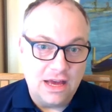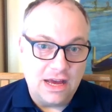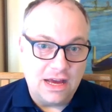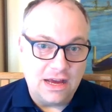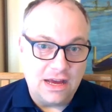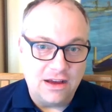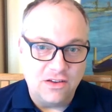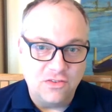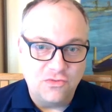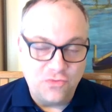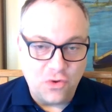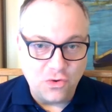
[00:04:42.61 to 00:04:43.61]

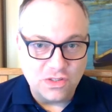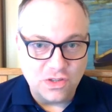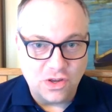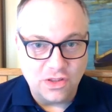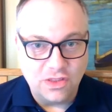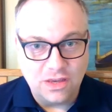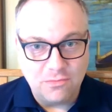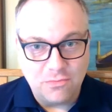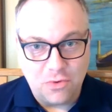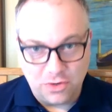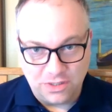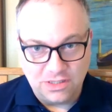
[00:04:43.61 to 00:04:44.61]
focus on the
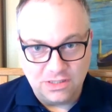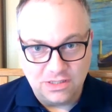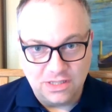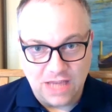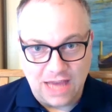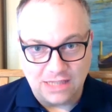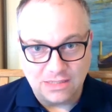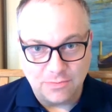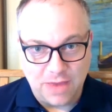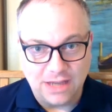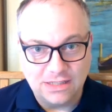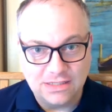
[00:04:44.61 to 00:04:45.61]
important
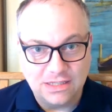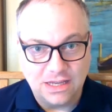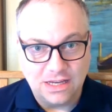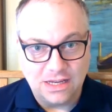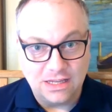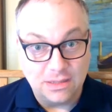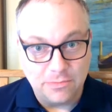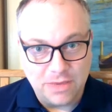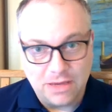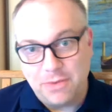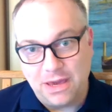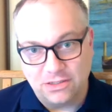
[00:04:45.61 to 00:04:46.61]
aspects, the
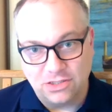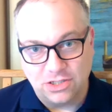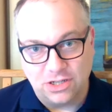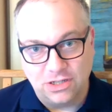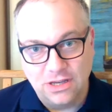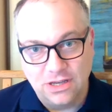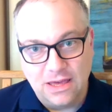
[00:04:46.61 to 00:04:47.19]
big picture.